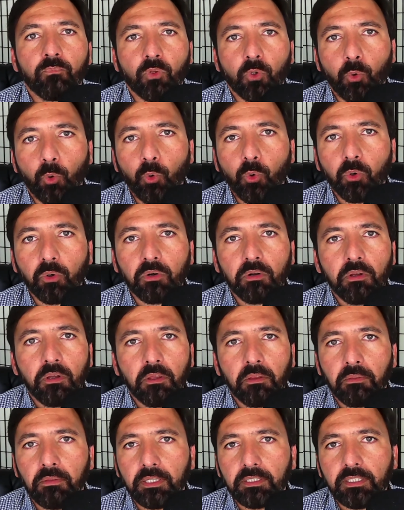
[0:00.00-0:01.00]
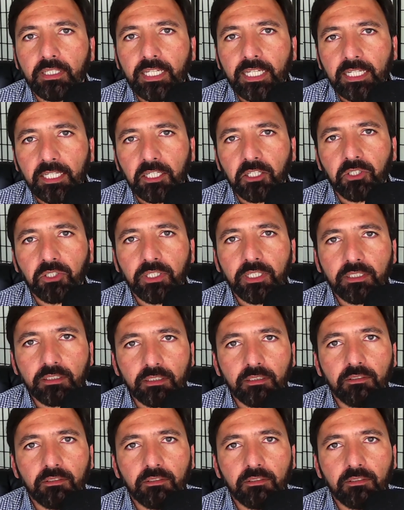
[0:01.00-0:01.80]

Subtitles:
or that increase in